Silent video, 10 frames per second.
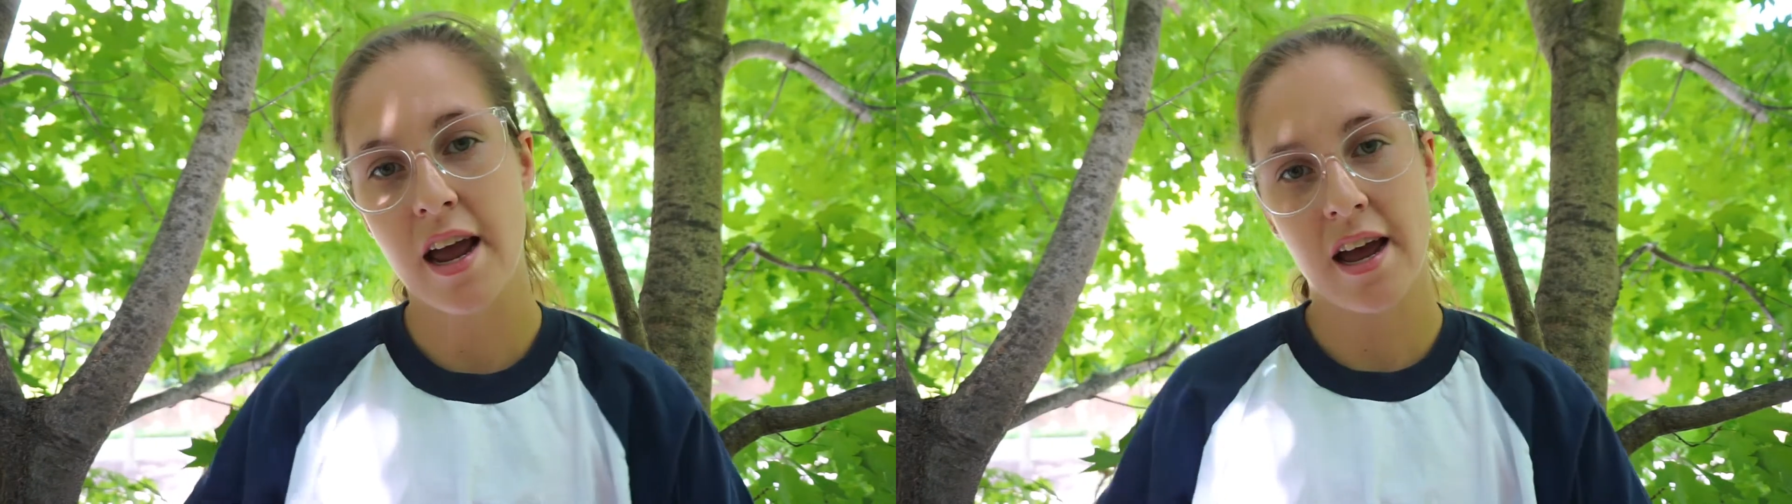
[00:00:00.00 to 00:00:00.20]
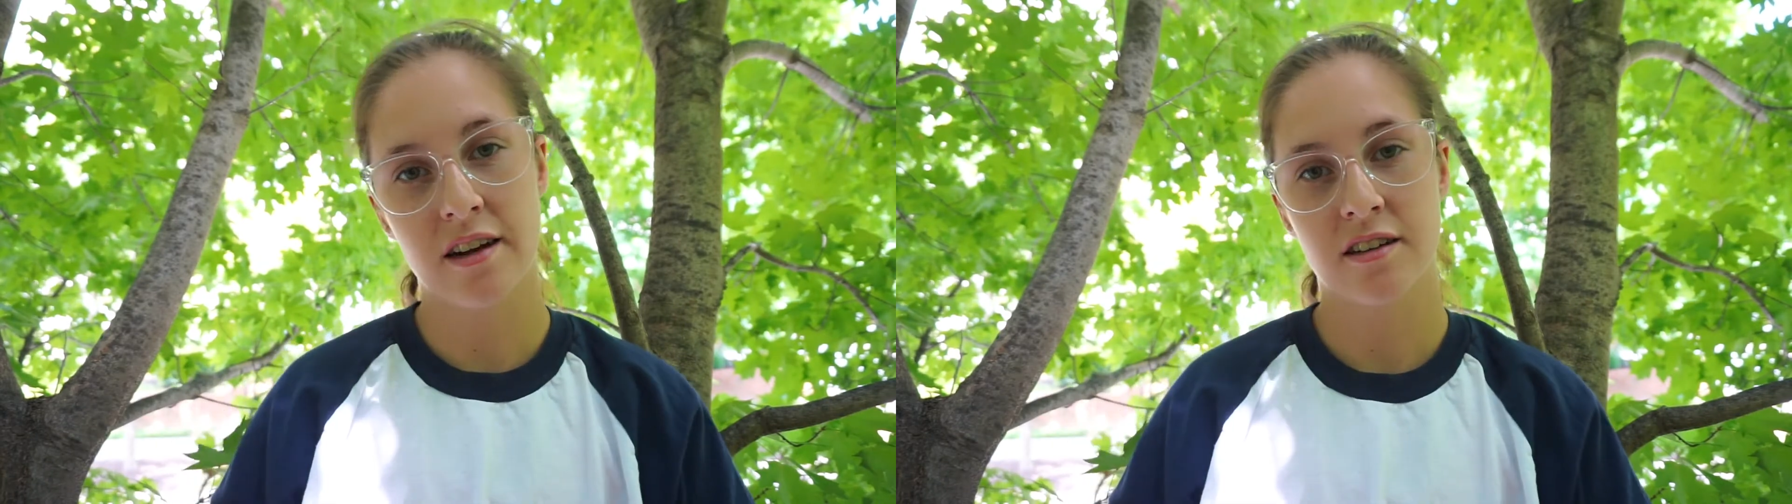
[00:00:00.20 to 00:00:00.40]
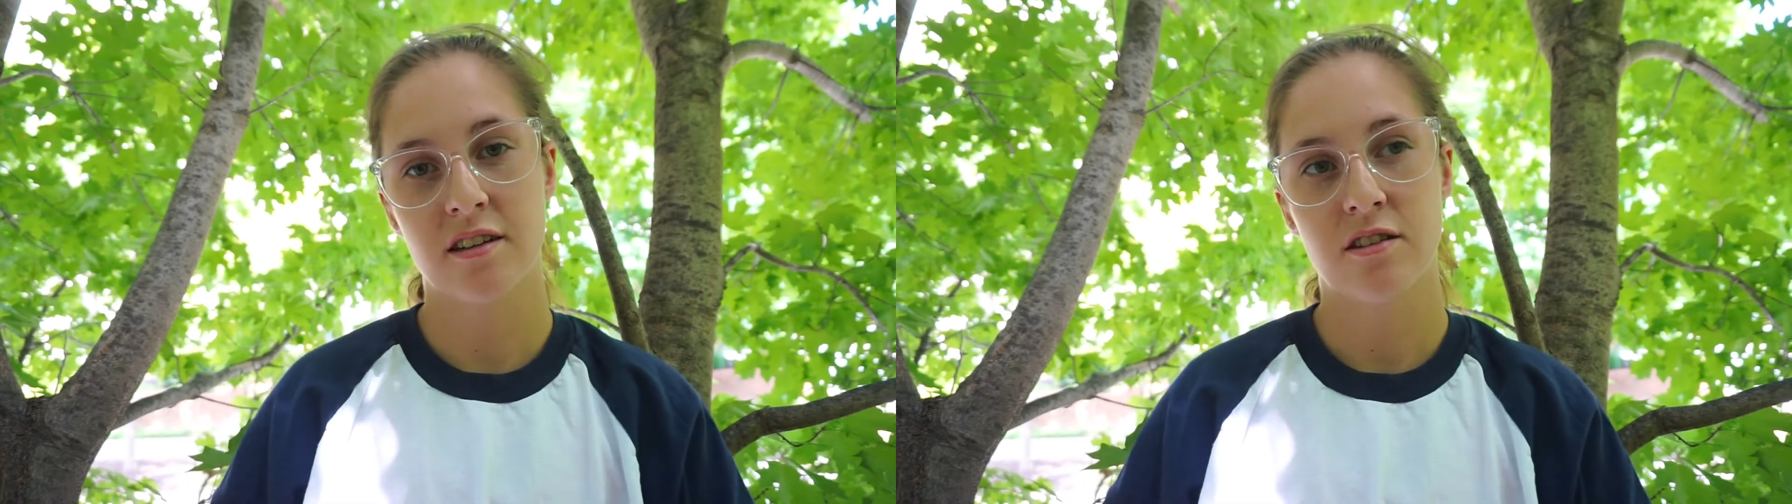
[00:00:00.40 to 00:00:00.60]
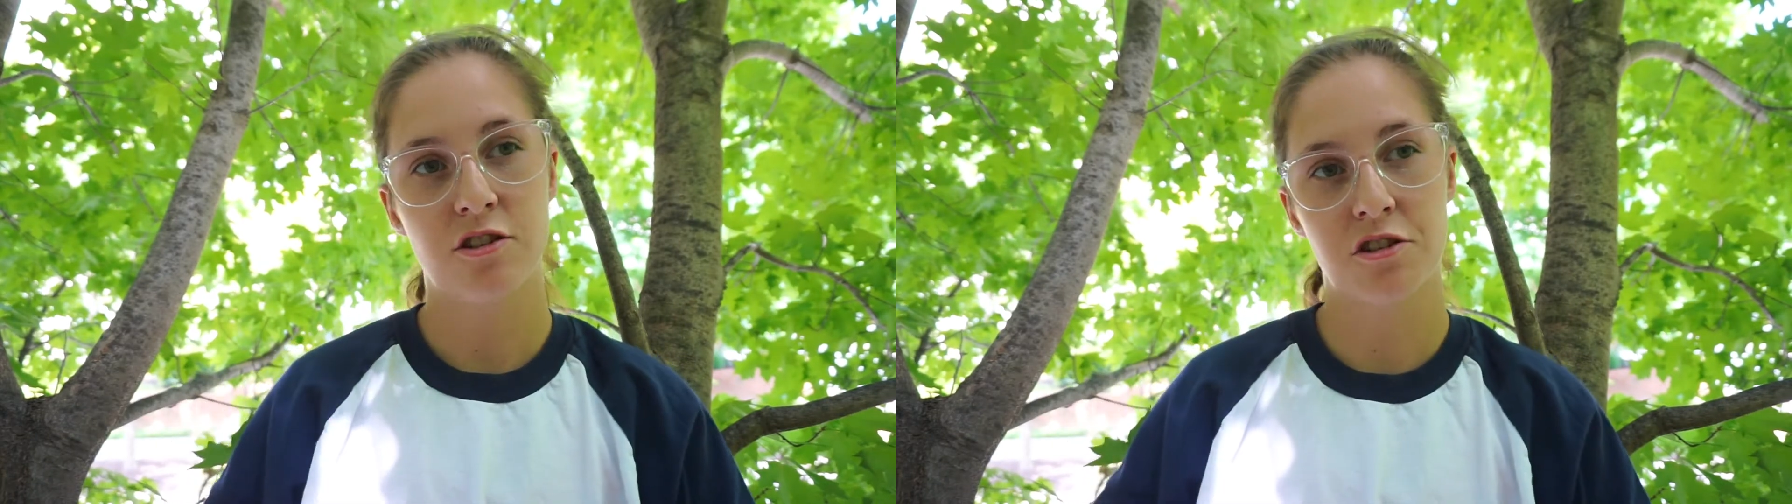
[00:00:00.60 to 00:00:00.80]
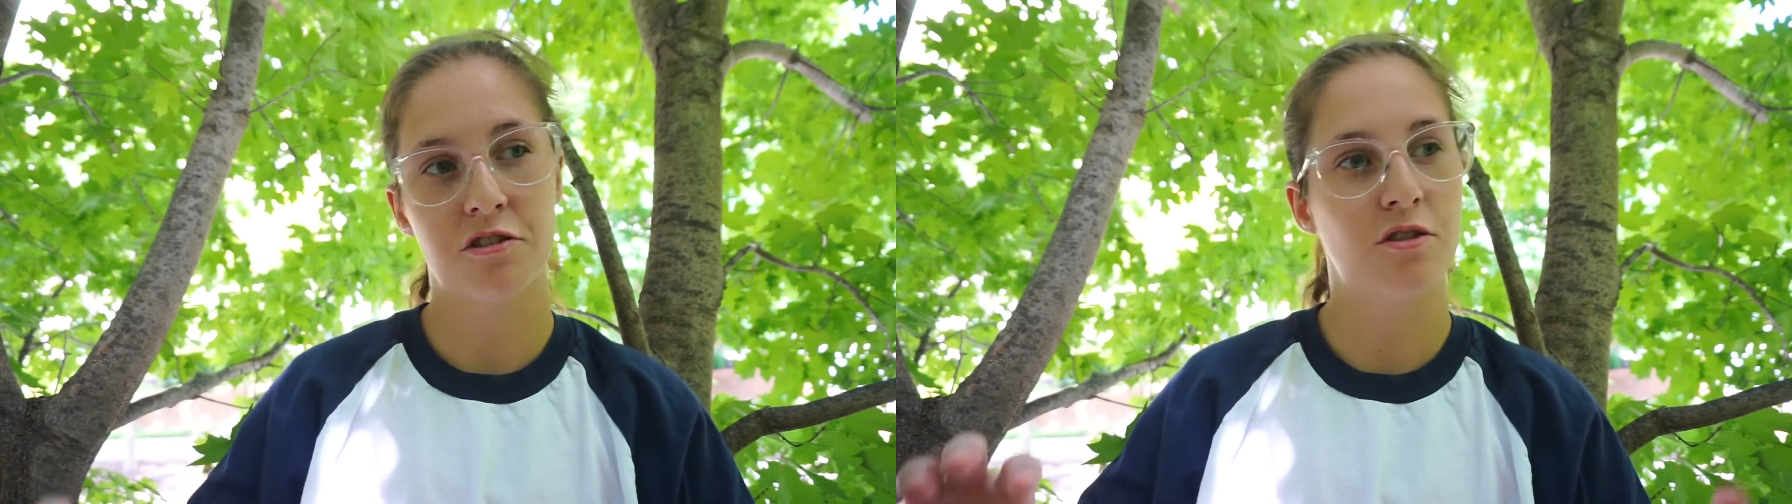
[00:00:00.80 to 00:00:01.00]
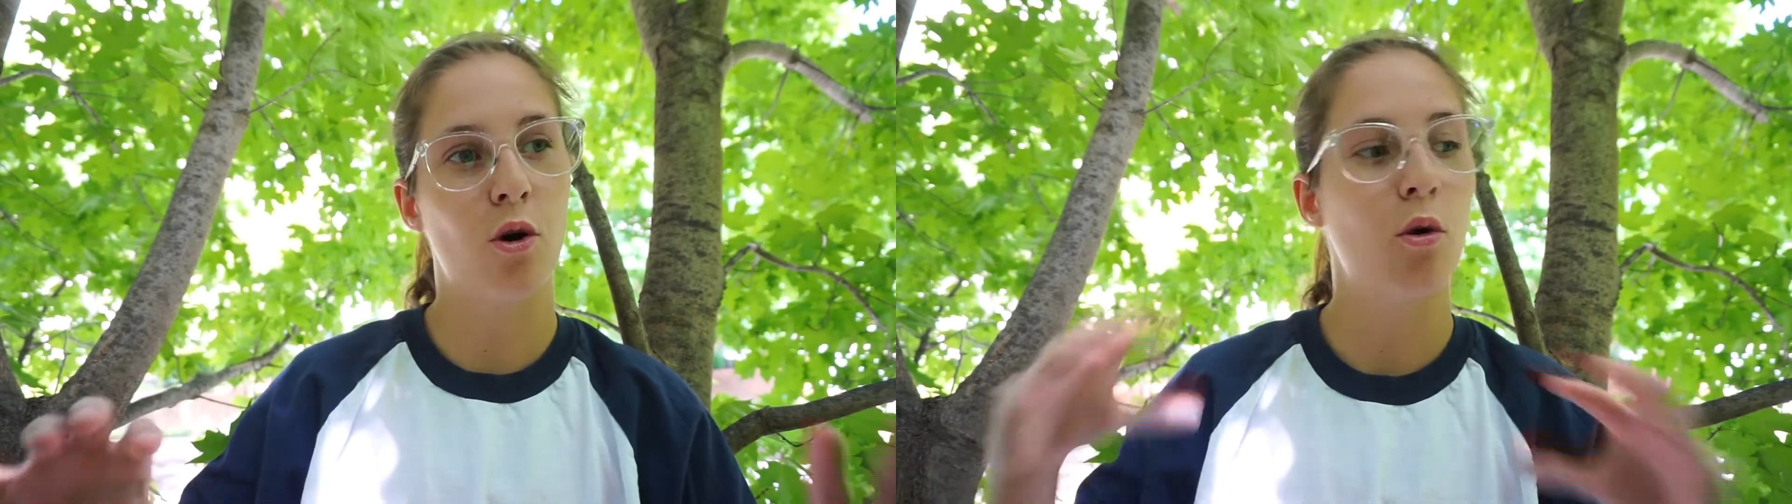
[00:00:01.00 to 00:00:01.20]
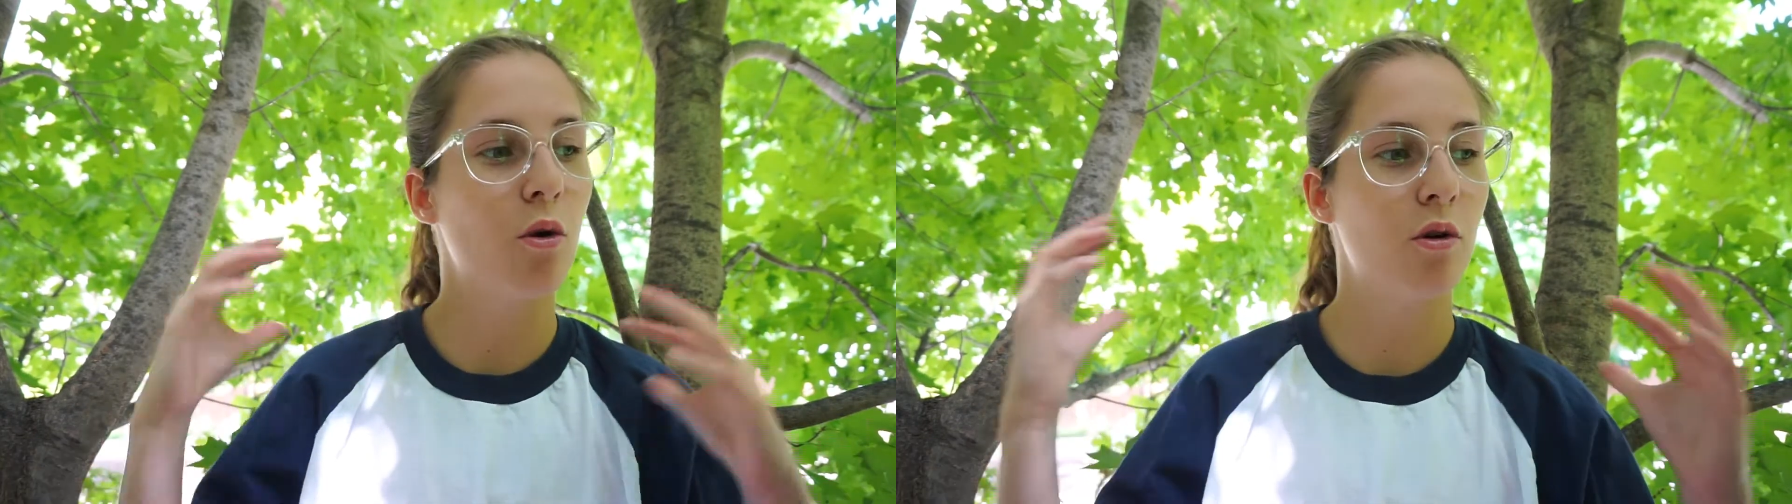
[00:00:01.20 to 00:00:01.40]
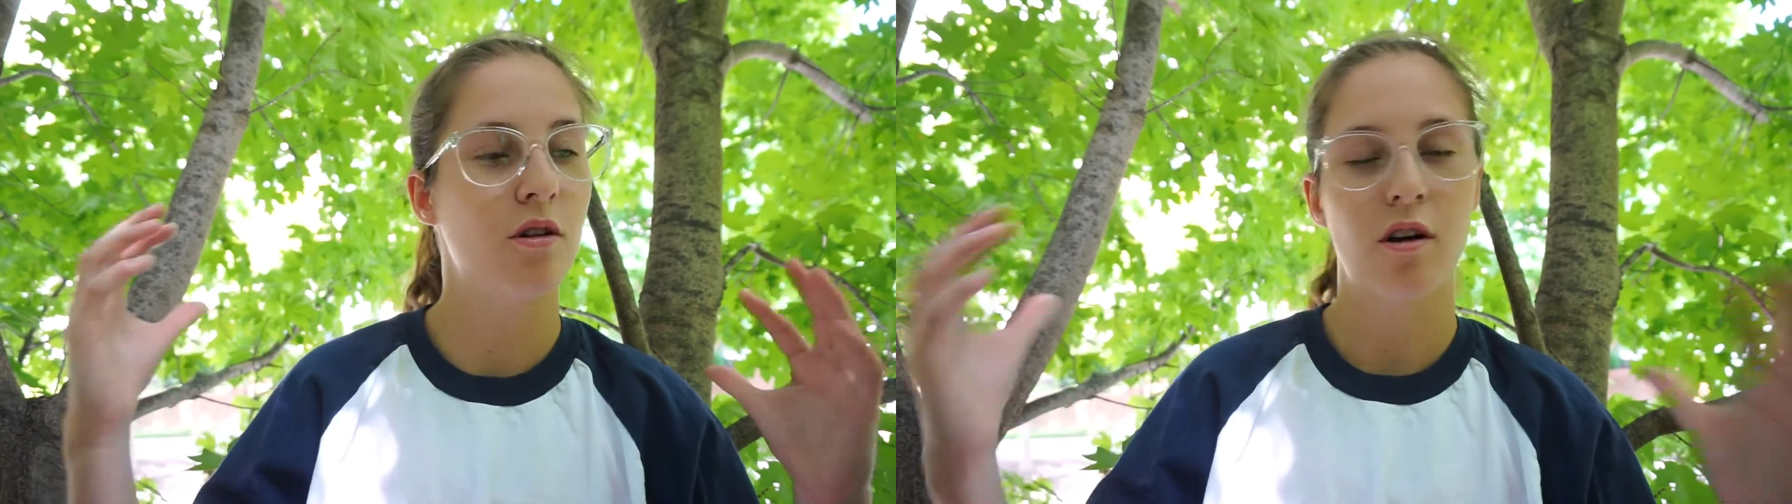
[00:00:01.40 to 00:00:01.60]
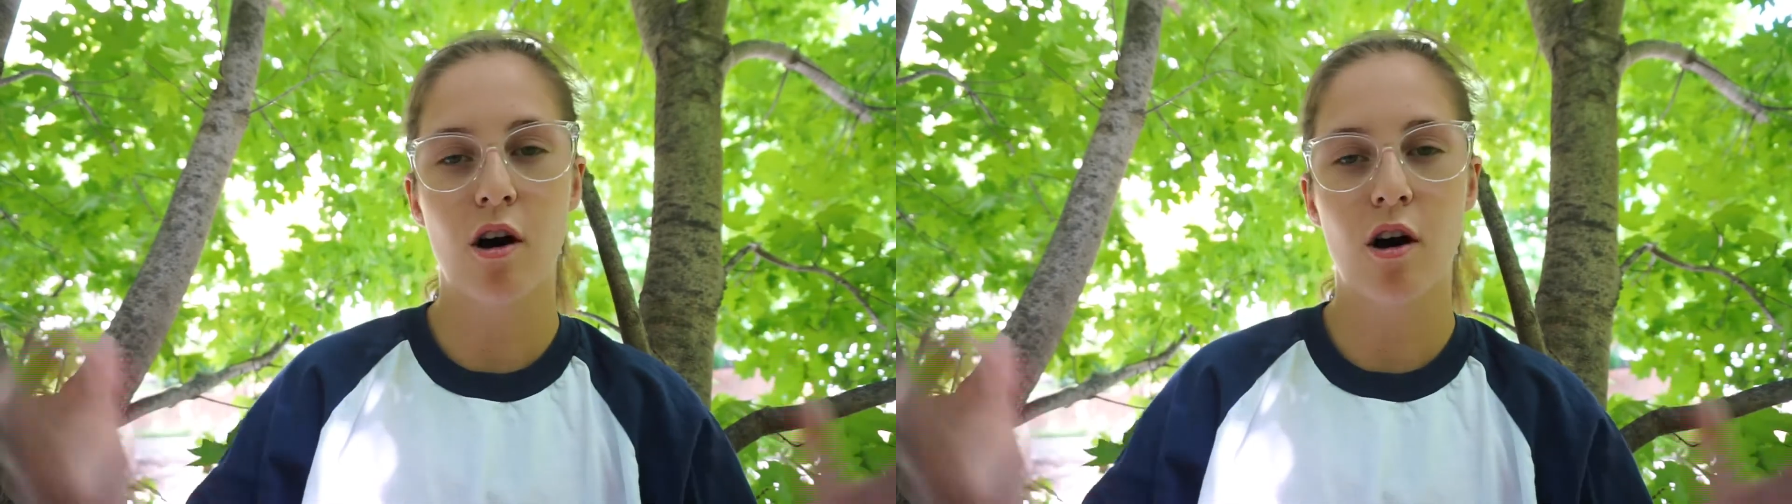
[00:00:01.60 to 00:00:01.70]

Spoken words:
and just the whole